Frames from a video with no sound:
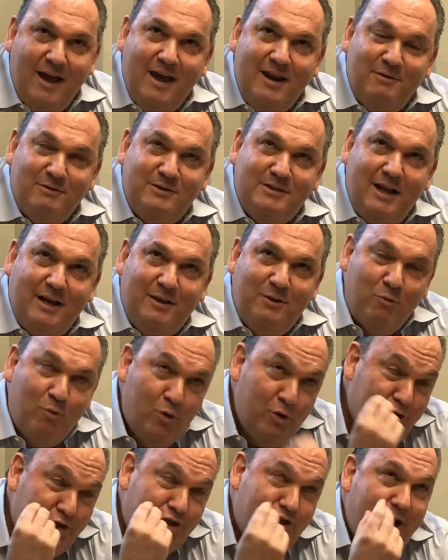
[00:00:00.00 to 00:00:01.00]
And it's like the
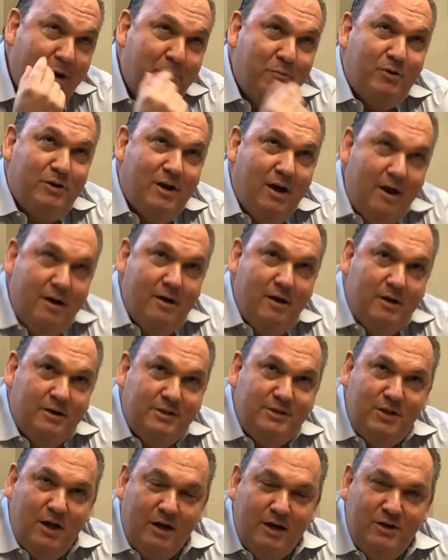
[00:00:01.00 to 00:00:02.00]
word shepherd kind
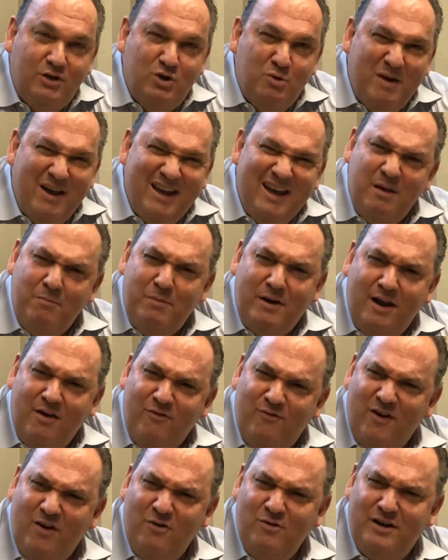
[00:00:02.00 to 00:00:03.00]
of stuck into my head, but
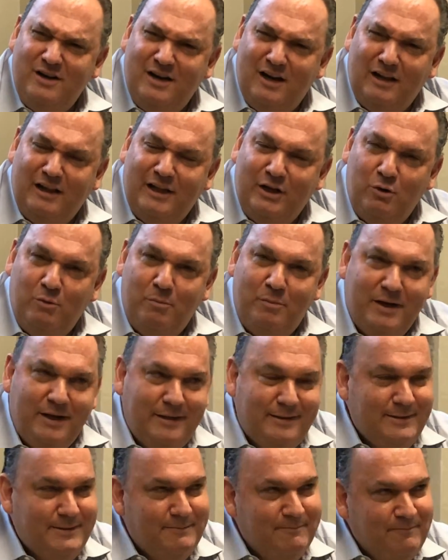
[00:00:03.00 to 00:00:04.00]
I found it a little
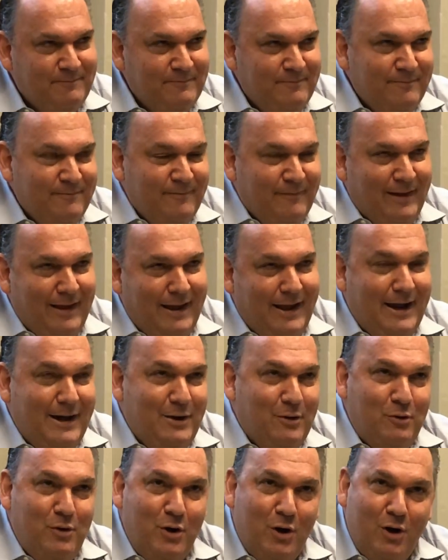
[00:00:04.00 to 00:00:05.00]
bit,
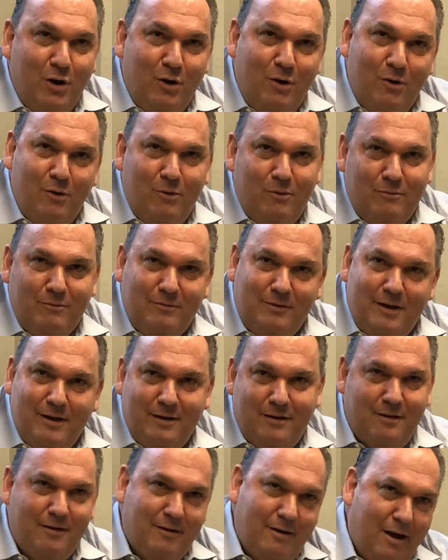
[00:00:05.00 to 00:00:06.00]
I don't know,
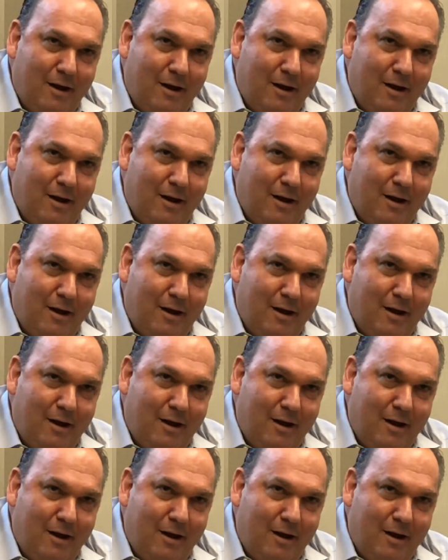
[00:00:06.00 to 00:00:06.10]
like